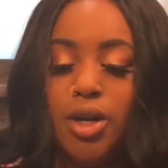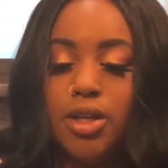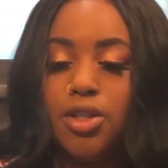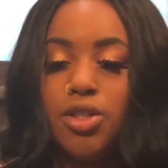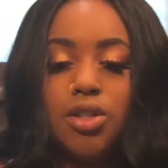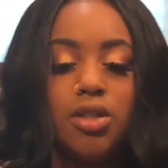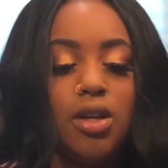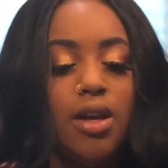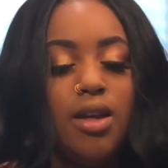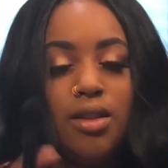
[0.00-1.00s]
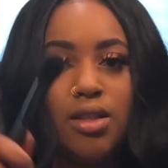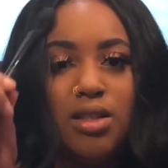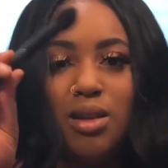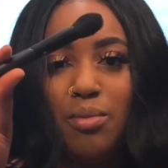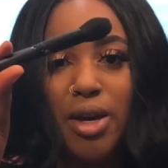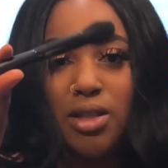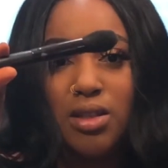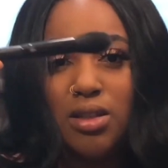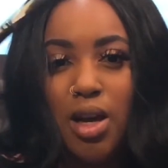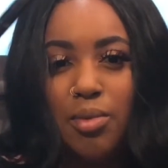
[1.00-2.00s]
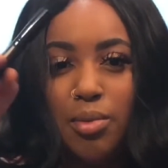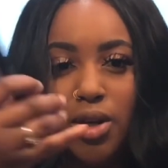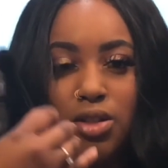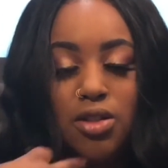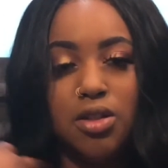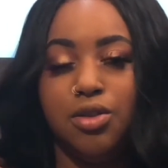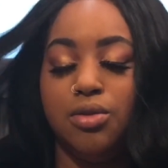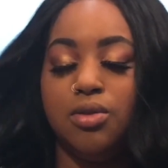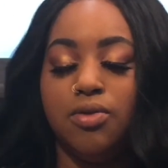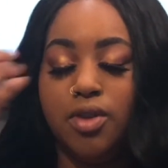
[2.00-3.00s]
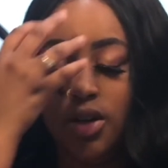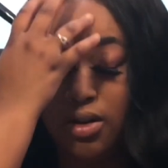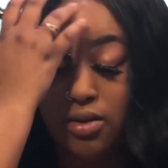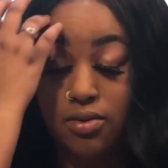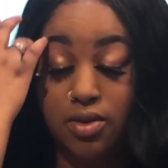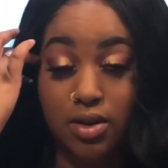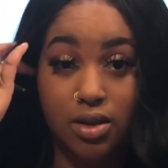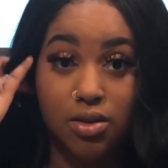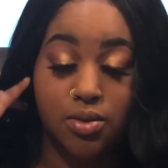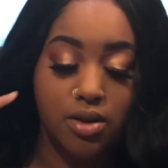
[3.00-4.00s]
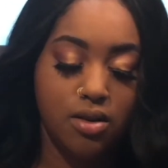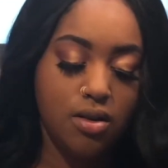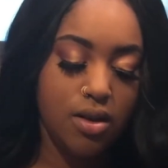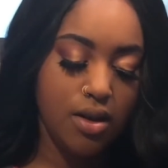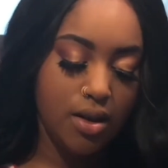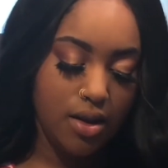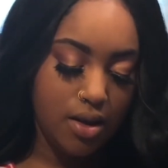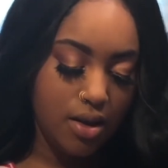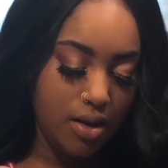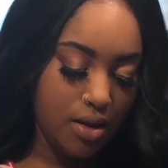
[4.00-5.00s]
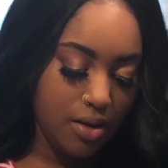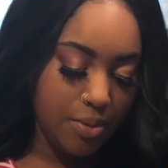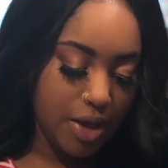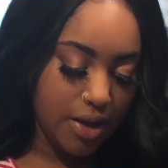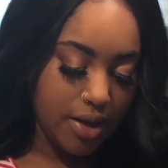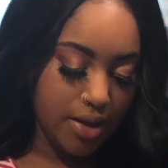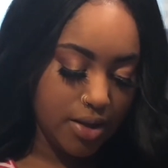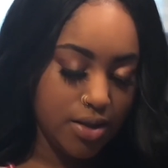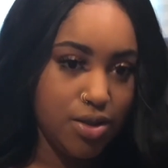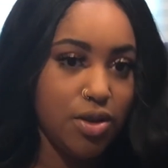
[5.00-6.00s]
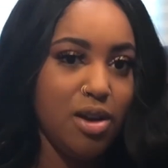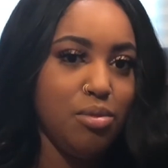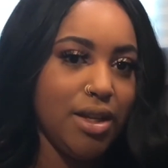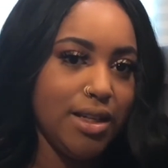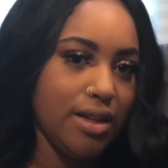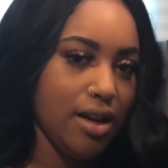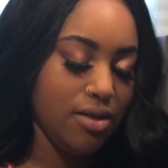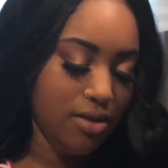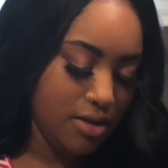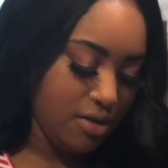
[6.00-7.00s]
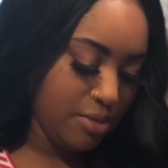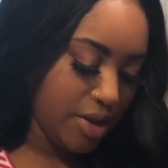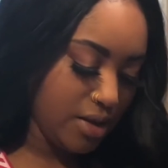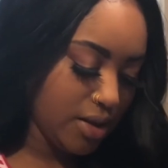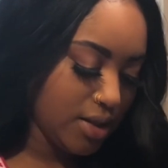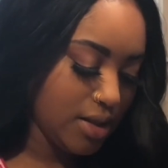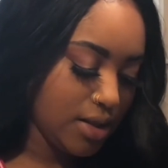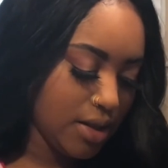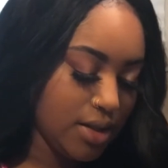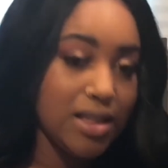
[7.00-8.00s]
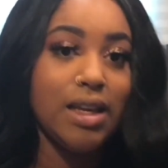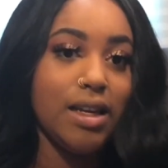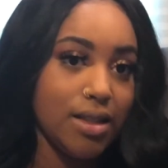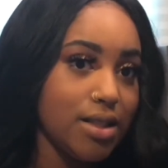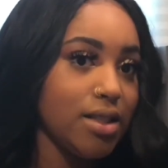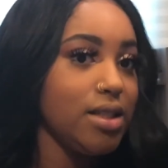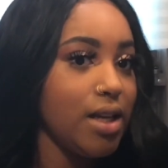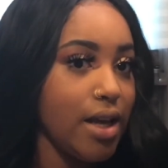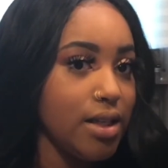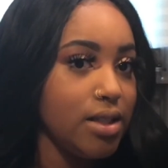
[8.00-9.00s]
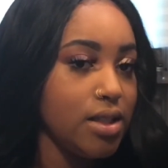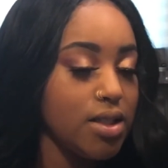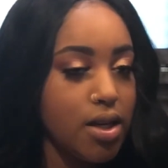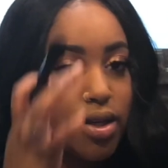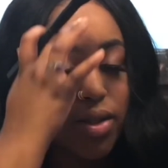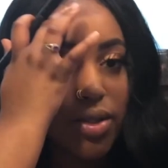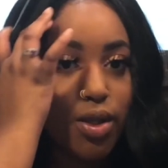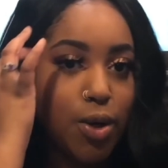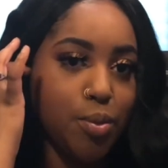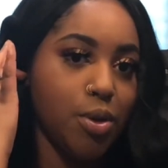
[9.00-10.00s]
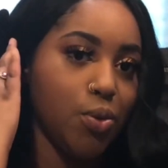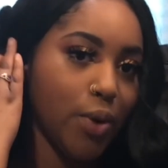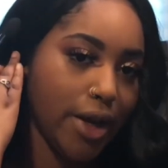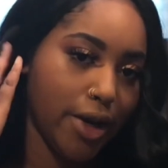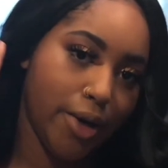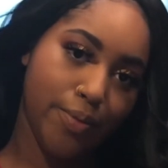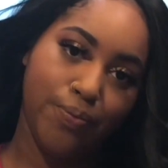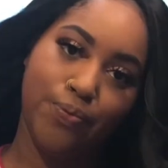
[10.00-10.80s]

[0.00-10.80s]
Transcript: brush. This is the best type of brush to use for this one, because you could blend it out a little bit because it gets intense, so beware.